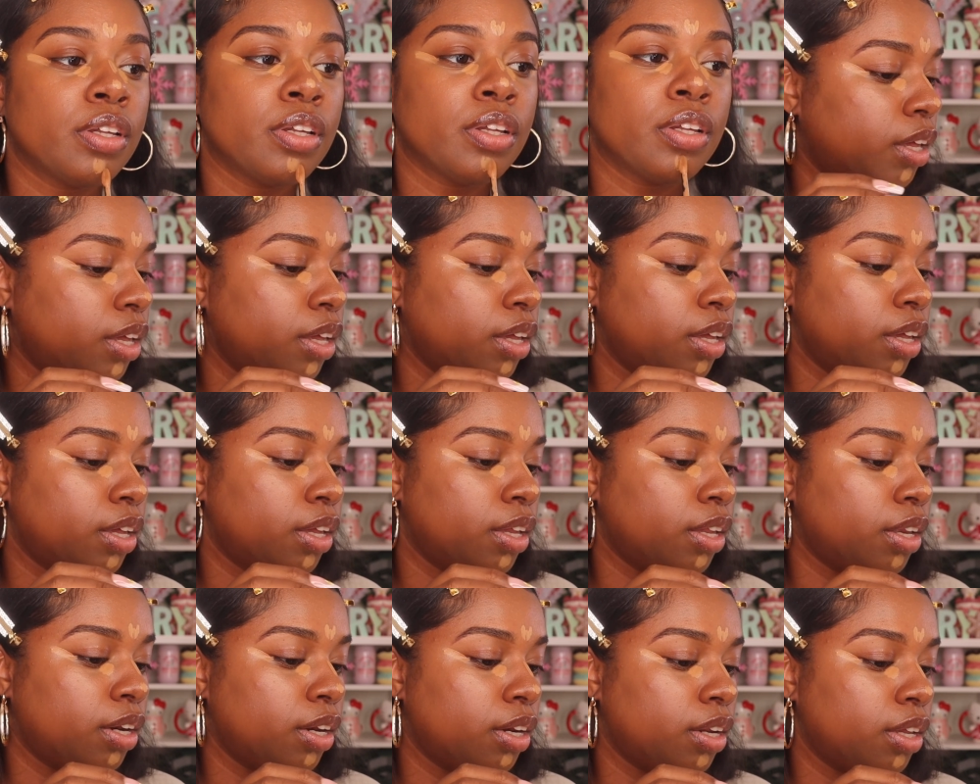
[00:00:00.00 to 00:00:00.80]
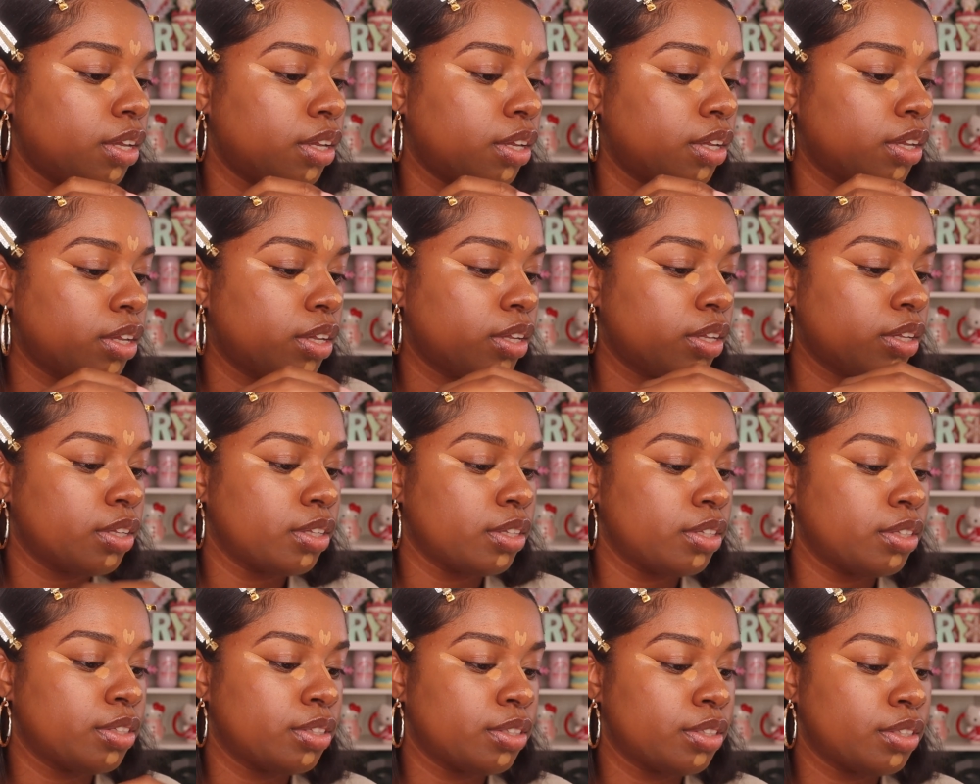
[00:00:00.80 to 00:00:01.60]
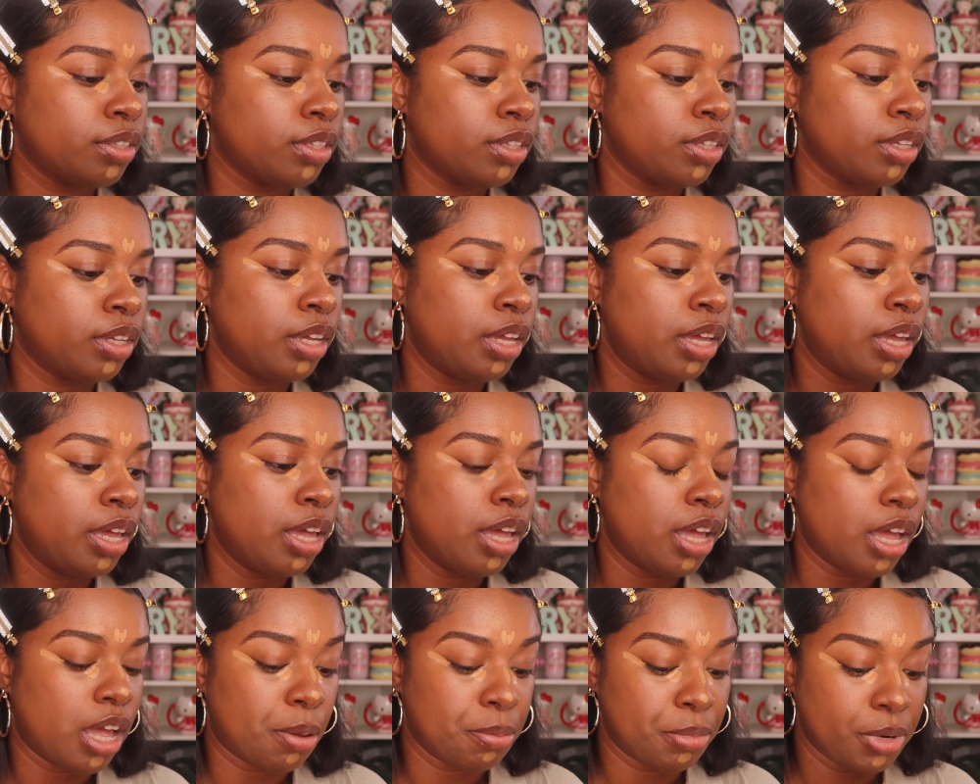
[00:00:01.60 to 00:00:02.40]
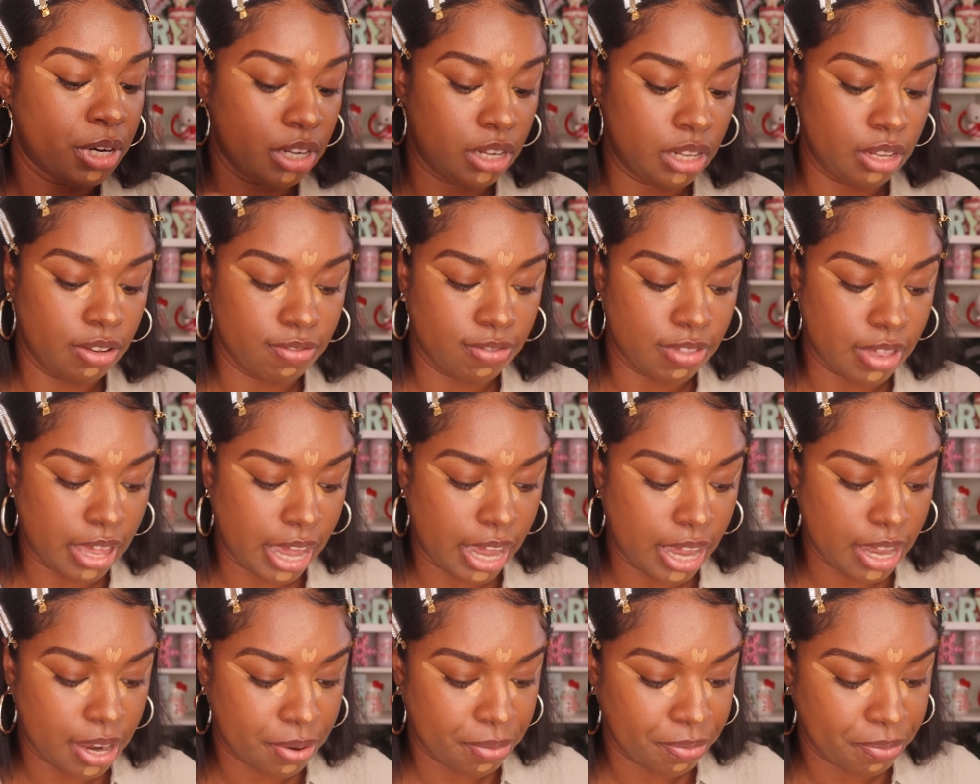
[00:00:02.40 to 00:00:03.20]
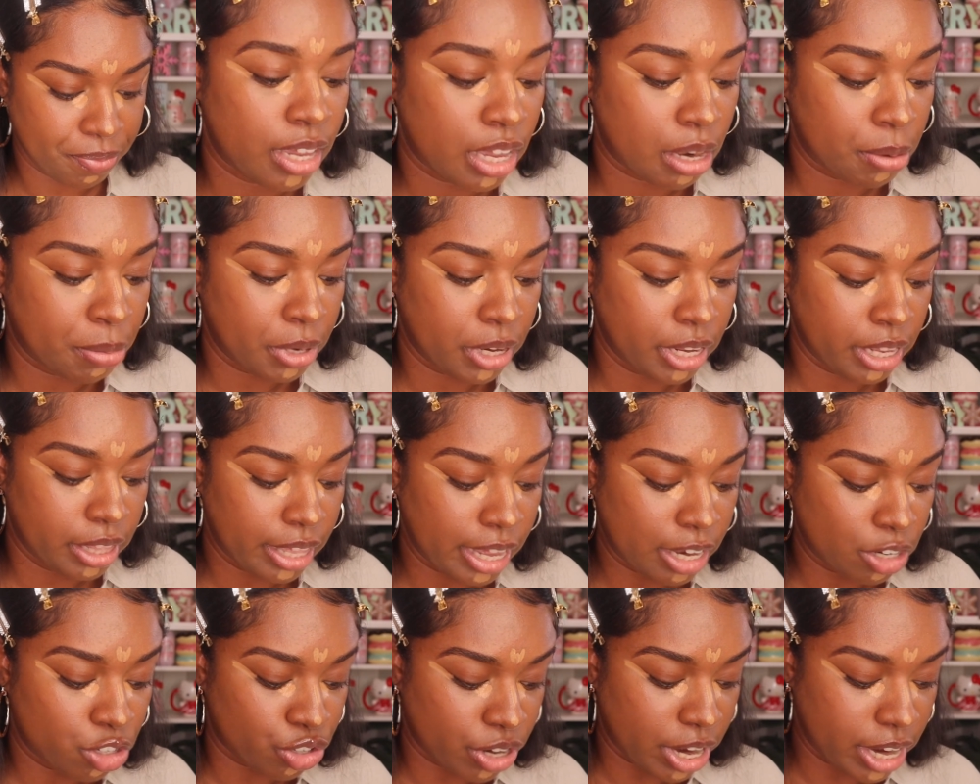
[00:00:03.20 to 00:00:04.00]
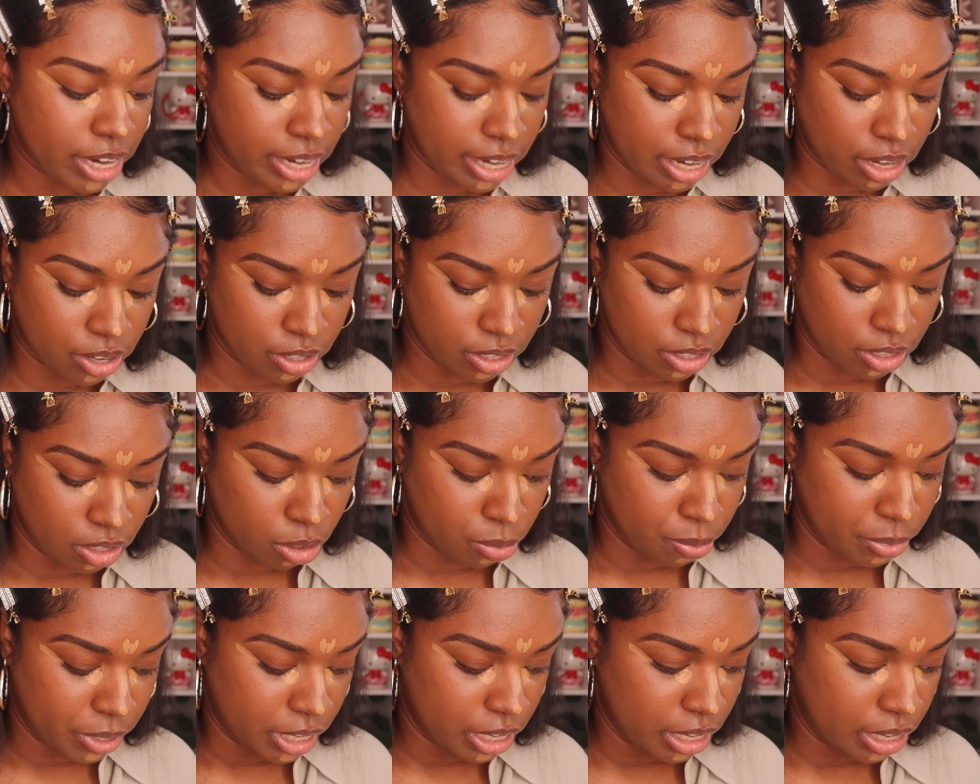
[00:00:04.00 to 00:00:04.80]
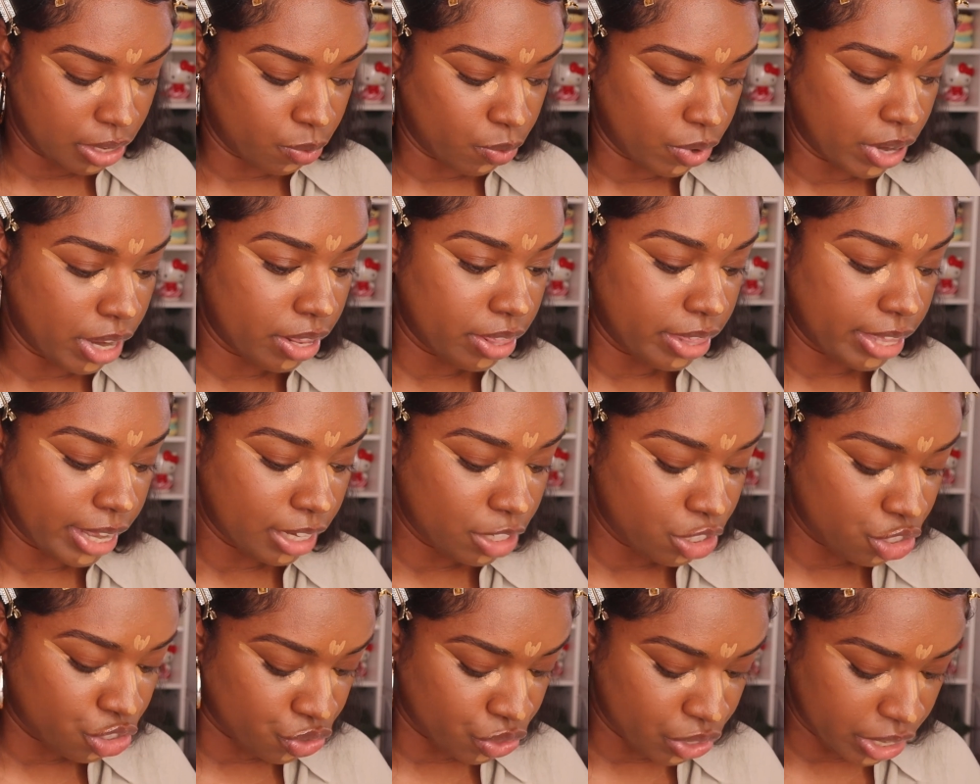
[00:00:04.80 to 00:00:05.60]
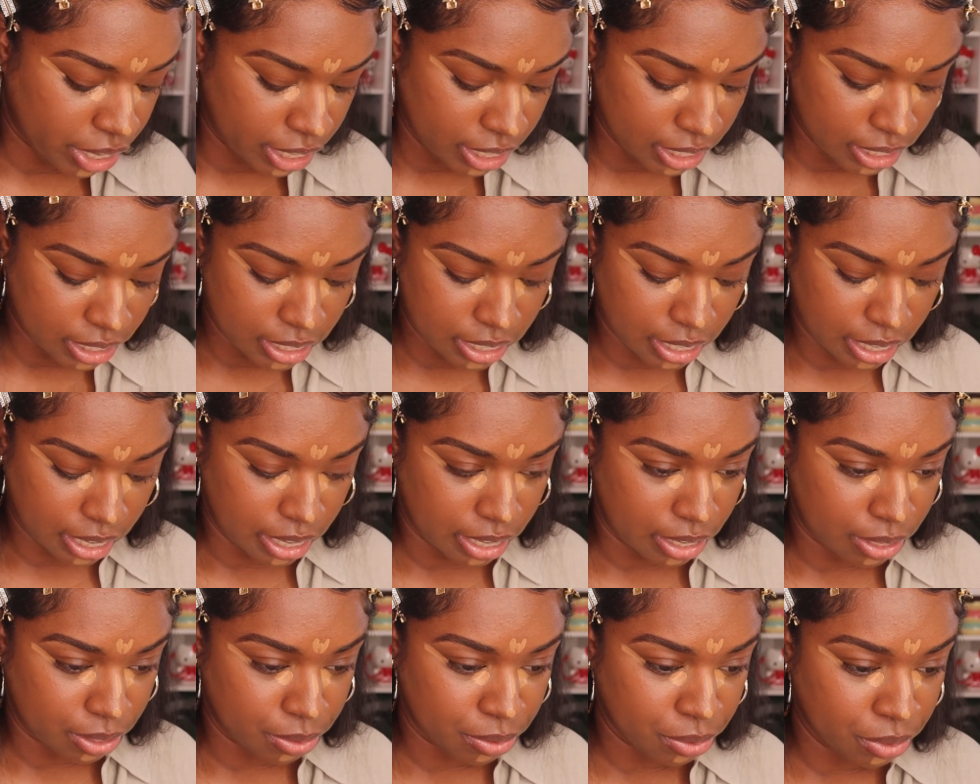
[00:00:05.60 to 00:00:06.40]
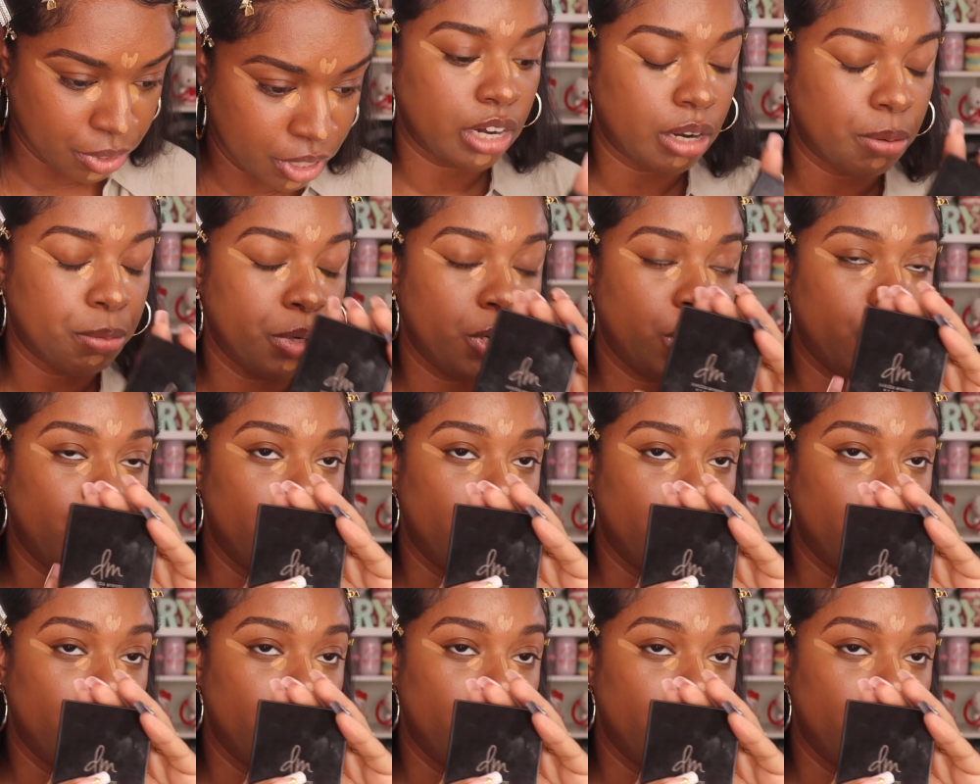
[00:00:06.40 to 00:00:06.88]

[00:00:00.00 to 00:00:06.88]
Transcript: And I'm gonna leave that. I'm gonna let that dry down a little bit. And while that's drying down, I'm gonna